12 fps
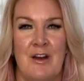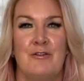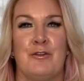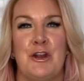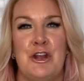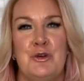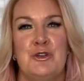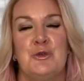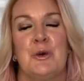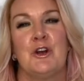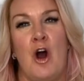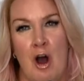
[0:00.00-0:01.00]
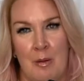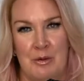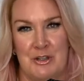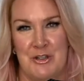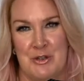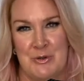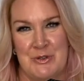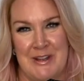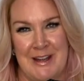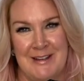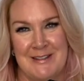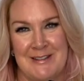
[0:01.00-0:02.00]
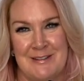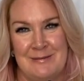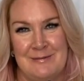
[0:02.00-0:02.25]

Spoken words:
for you to accomplish those things.